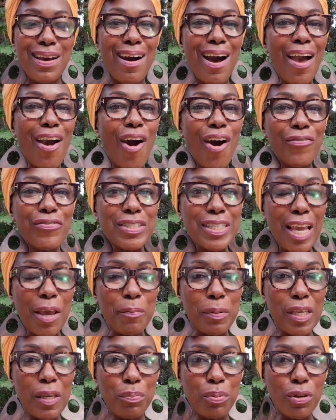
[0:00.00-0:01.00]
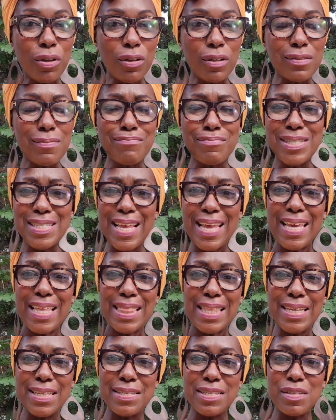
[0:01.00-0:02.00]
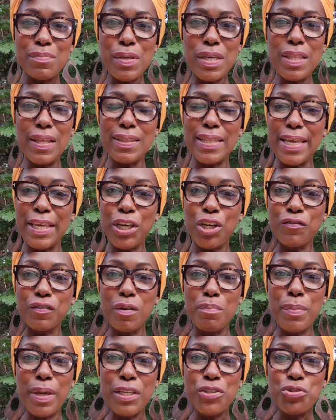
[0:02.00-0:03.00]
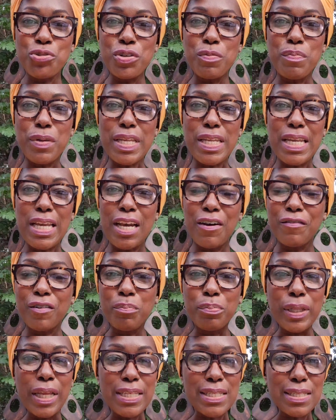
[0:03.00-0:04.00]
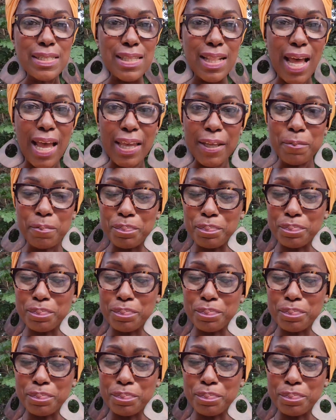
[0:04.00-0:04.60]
I often get people saying things to me that they hear from mainstream media, from places like